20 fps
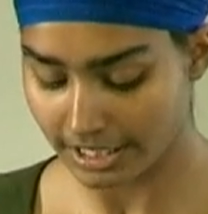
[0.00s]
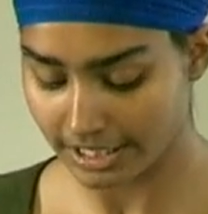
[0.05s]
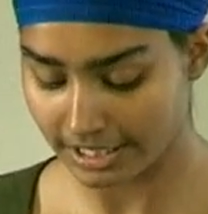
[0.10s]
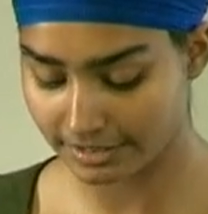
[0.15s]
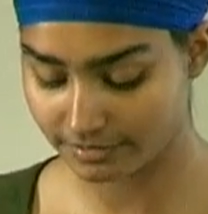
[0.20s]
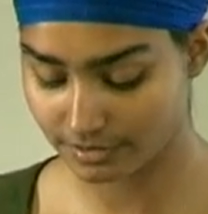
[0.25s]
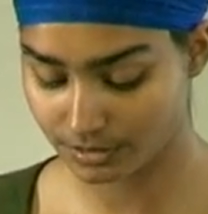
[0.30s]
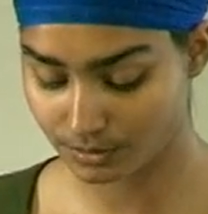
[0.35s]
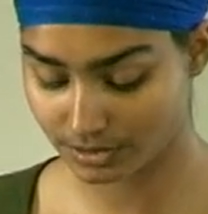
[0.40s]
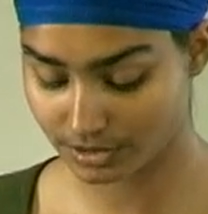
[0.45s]

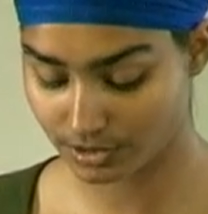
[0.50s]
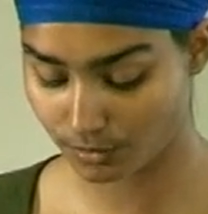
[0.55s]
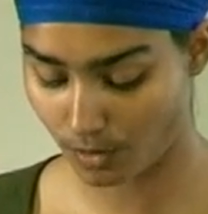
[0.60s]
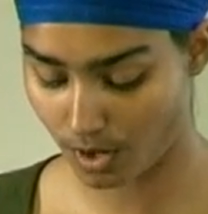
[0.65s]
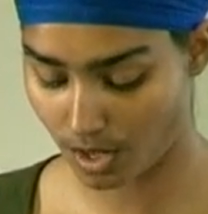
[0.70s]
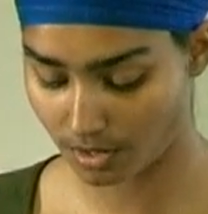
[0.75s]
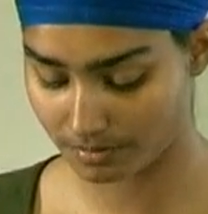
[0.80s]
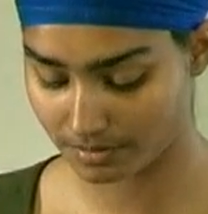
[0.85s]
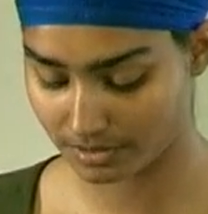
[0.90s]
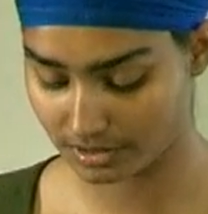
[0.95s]
Even with the
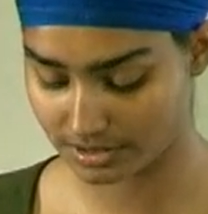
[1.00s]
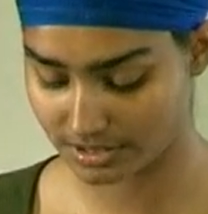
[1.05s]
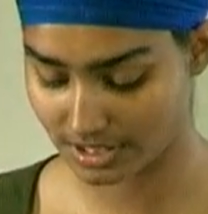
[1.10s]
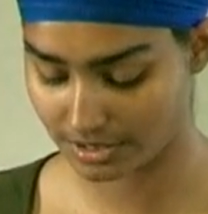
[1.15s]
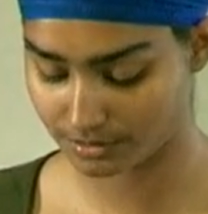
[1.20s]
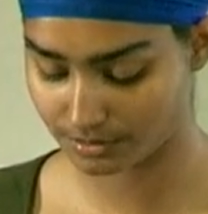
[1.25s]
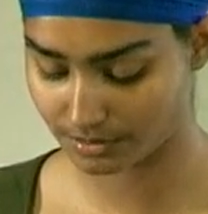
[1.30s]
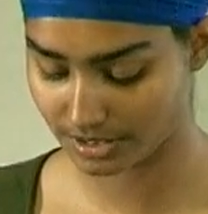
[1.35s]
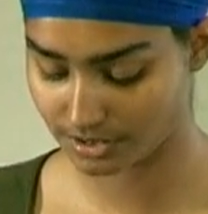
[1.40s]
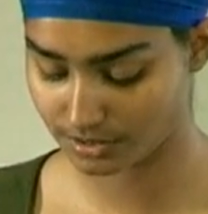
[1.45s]
wall bills
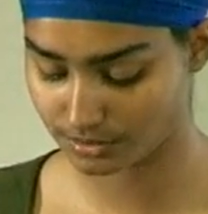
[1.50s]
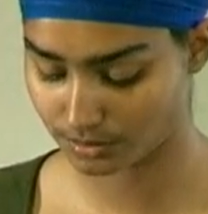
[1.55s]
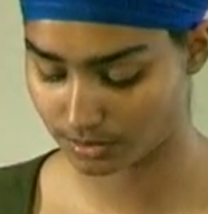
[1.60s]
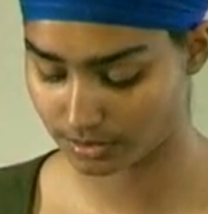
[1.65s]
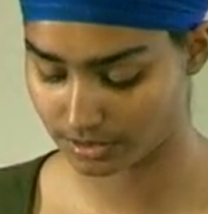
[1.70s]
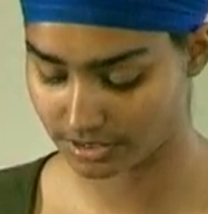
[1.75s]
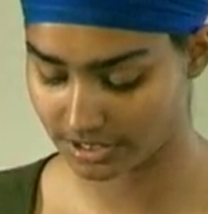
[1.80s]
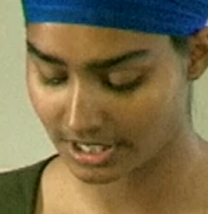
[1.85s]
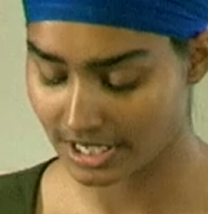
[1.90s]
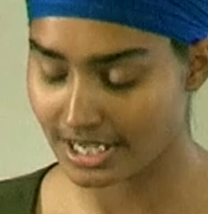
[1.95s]
and arrest
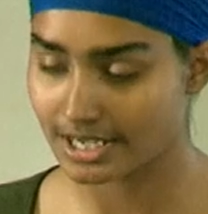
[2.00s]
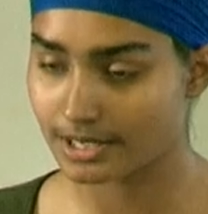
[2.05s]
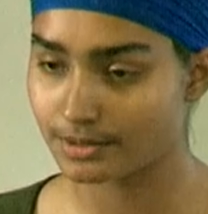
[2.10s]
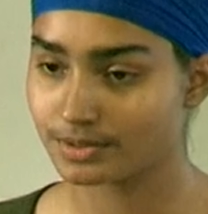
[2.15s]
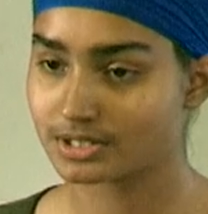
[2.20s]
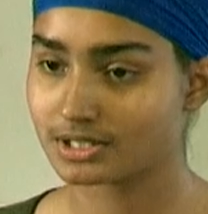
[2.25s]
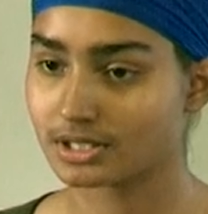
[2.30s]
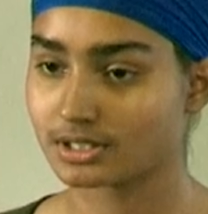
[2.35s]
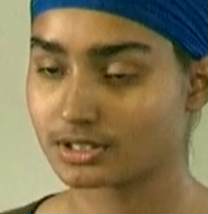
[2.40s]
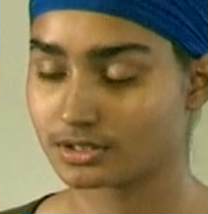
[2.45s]
warrants, it
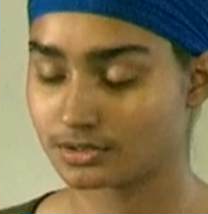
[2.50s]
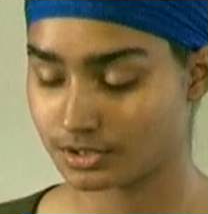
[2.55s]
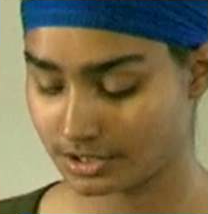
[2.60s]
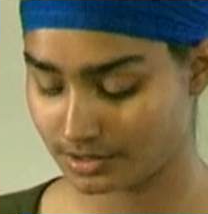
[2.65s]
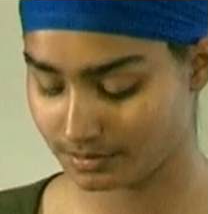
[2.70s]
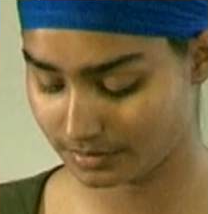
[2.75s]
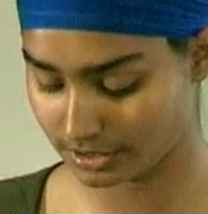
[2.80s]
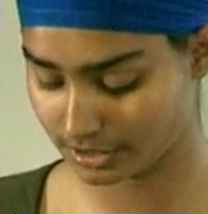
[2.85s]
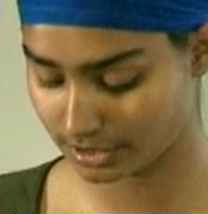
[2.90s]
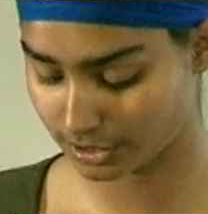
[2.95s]
was
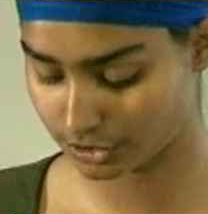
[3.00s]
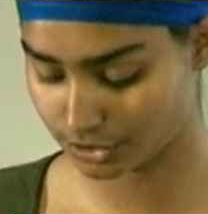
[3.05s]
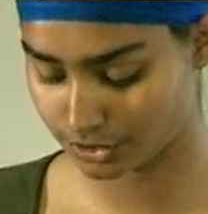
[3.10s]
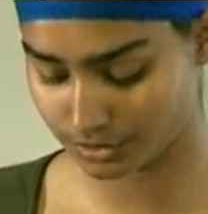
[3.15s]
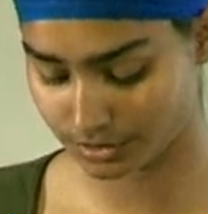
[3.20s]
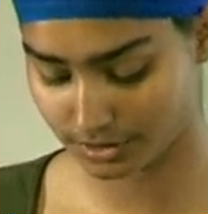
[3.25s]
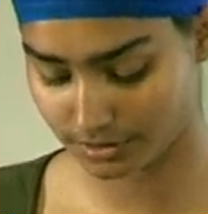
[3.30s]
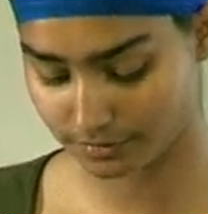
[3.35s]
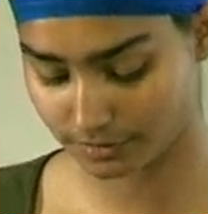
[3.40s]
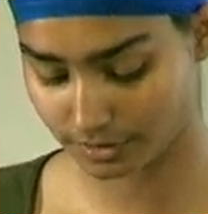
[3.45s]
extremely
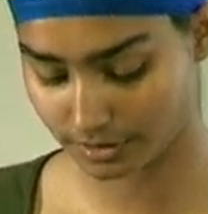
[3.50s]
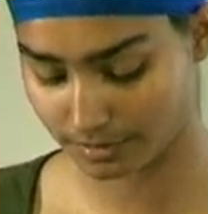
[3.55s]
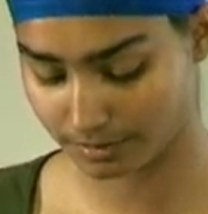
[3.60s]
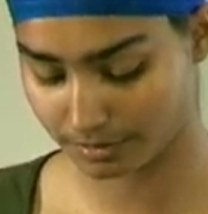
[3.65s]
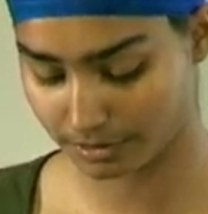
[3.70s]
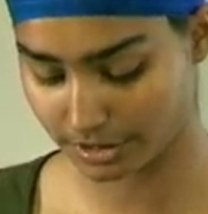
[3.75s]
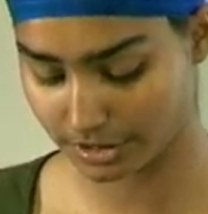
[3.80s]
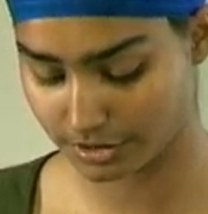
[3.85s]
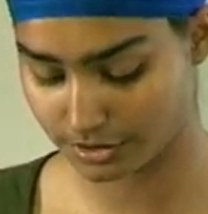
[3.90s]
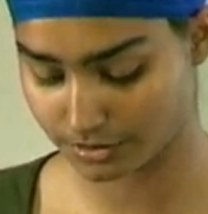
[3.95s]
arduous for the
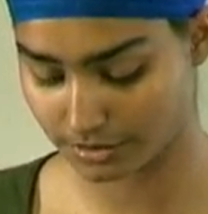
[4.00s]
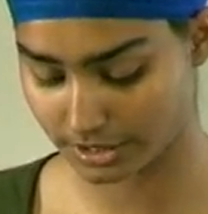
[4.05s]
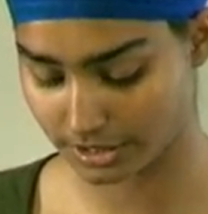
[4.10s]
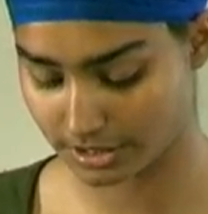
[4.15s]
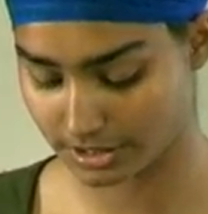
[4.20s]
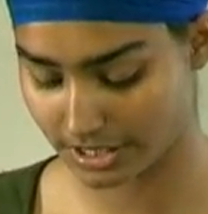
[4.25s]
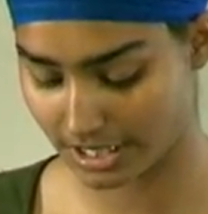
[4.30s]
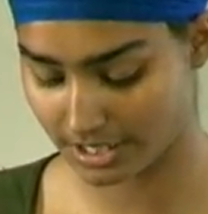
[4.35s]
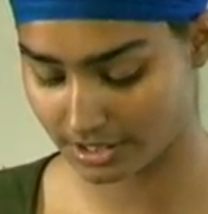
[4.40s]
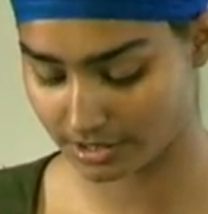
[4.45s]
police to
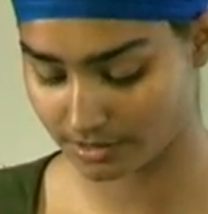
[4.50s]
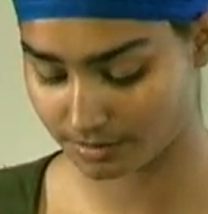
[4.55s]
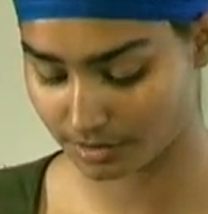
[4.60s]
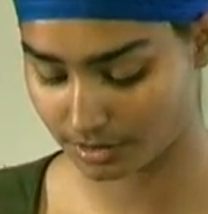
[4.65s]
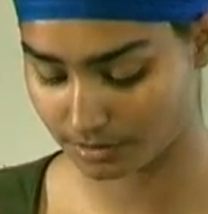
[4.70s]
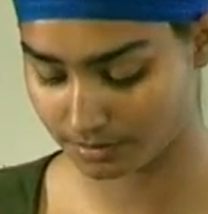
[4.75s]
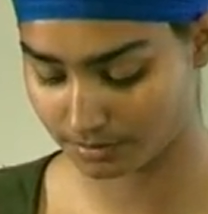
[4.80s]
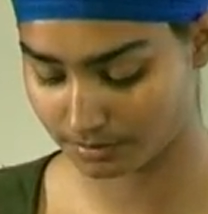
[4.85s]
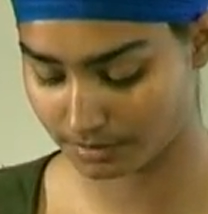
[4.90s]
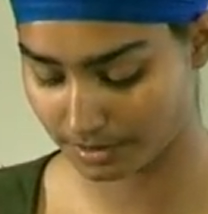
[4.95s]
contain the
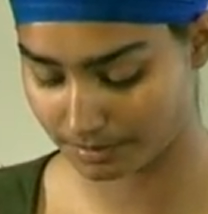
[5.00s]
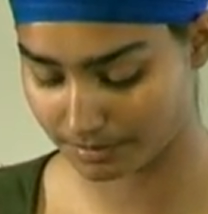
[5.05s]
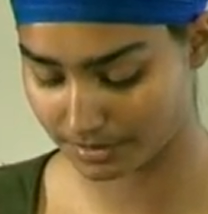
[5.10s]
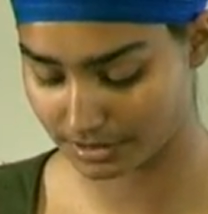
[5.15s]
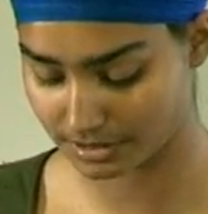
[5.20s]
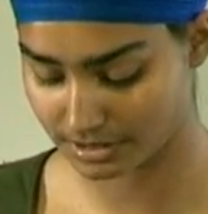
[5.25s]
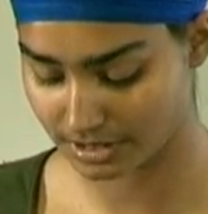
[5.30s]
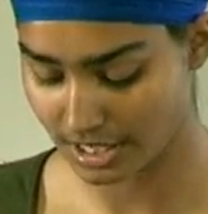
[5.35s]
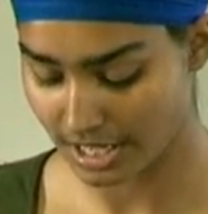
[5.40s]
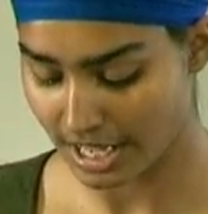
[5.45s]

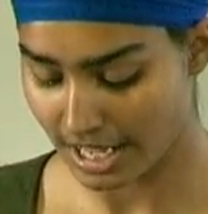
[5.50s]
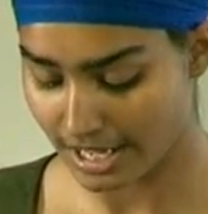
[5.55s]
Bubbers.